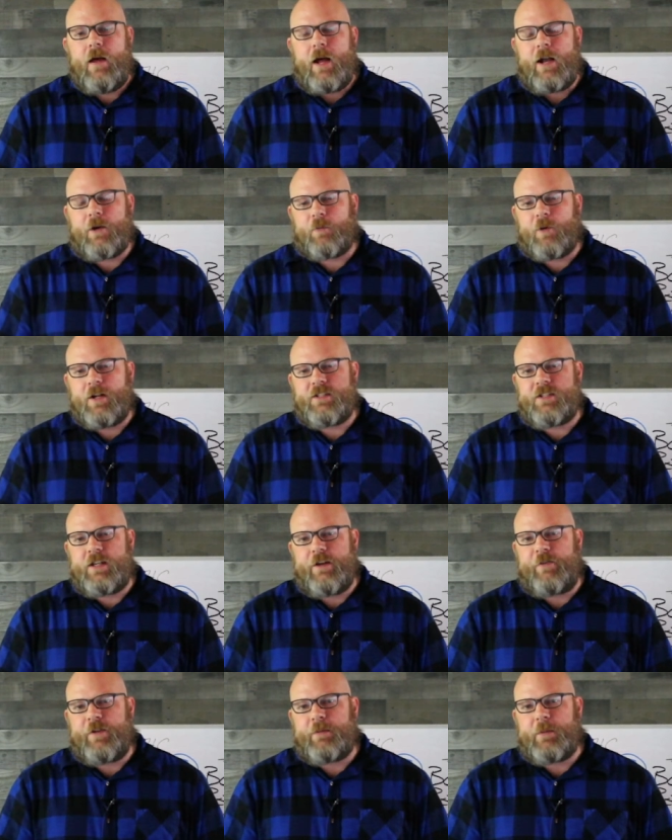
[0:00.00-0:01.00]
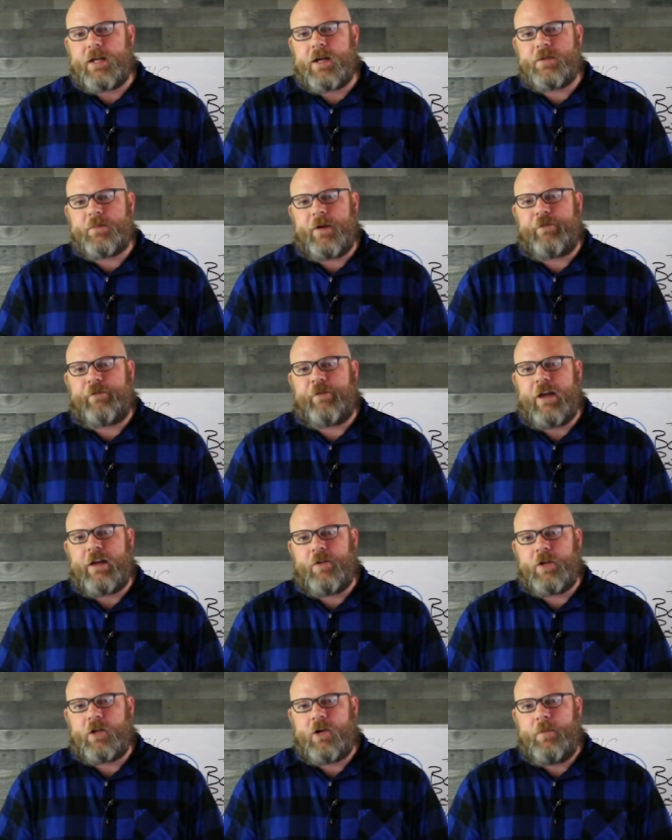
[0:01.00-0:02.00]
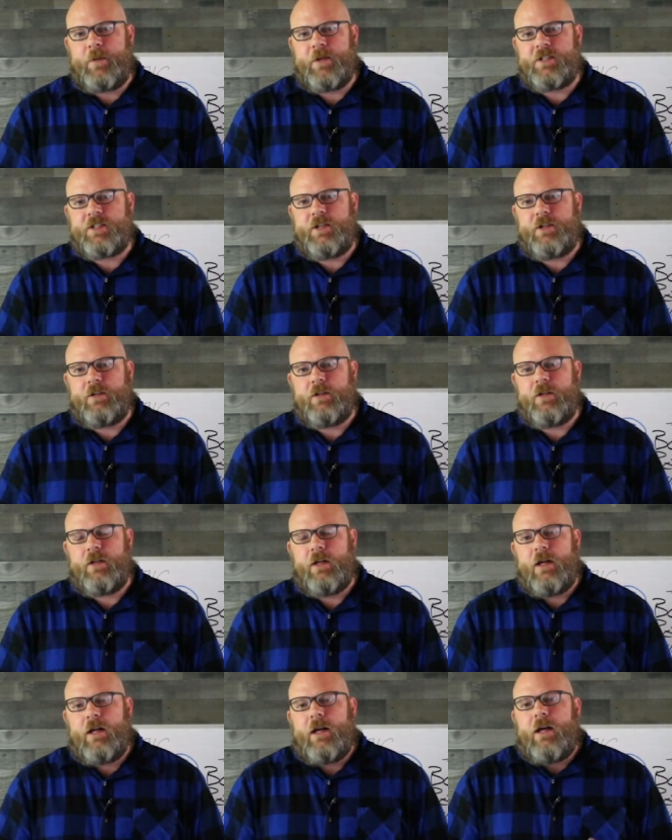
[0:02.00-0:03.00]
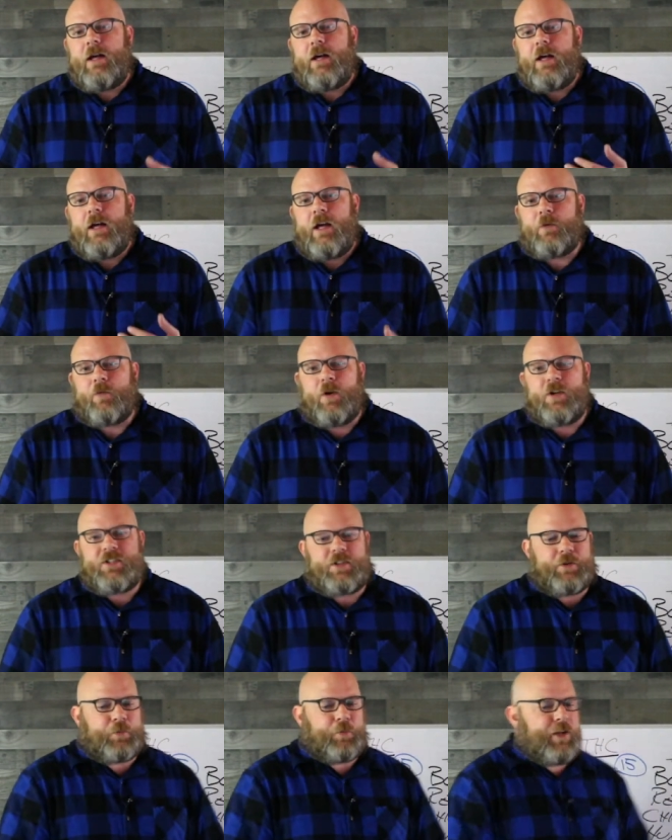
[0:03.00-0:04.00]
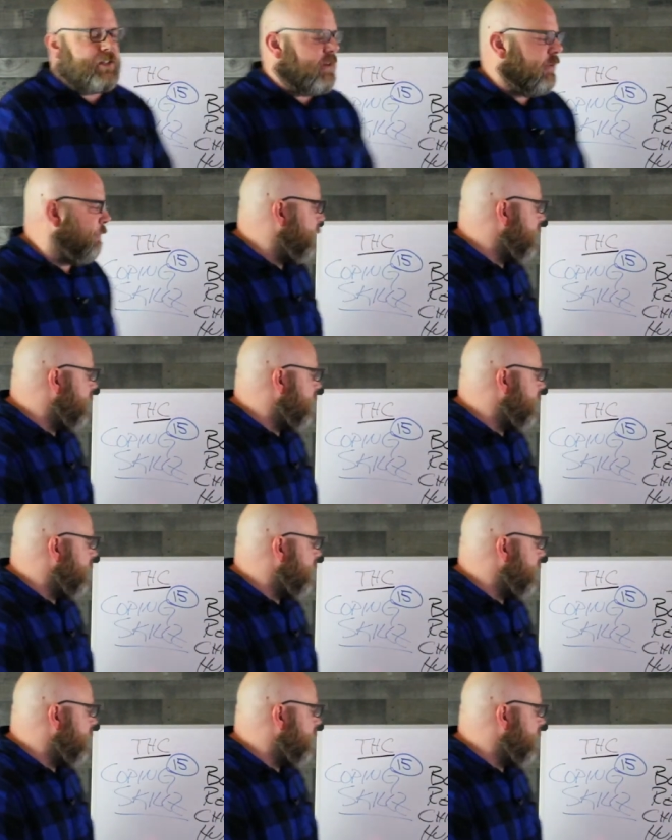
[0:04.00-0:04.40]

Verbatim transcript: And it runs, if it becomes my favorite coping skill, it runs the risk of